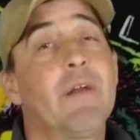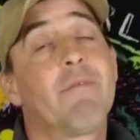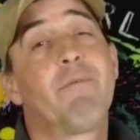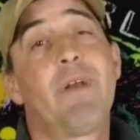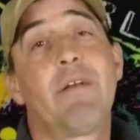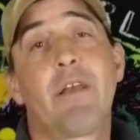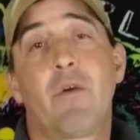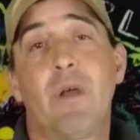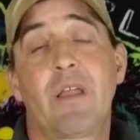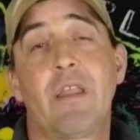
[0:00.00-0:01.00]
they're
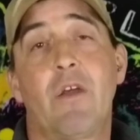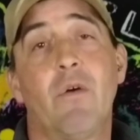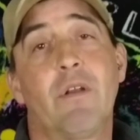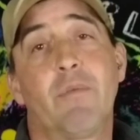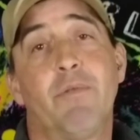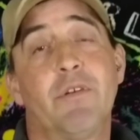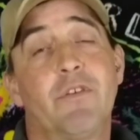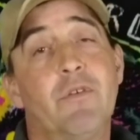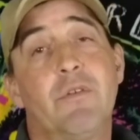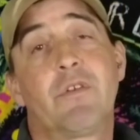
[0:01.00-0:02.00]
very quickly going to
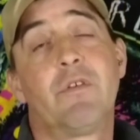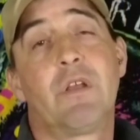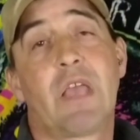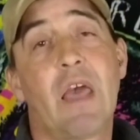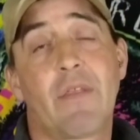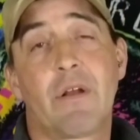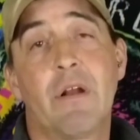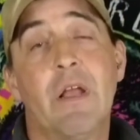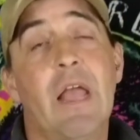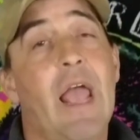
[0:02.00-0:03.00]
put two and two
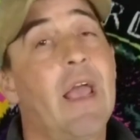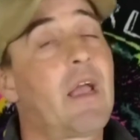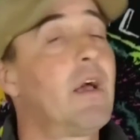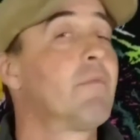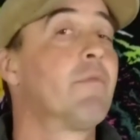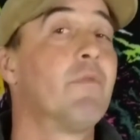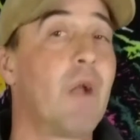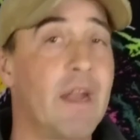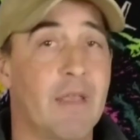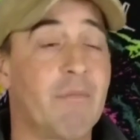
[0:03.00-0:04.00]
together and
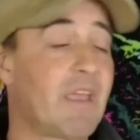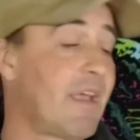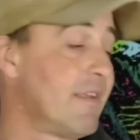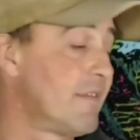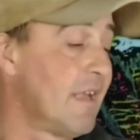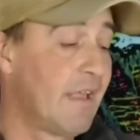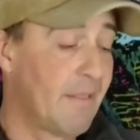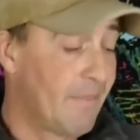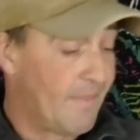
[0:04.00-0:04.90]
come running, because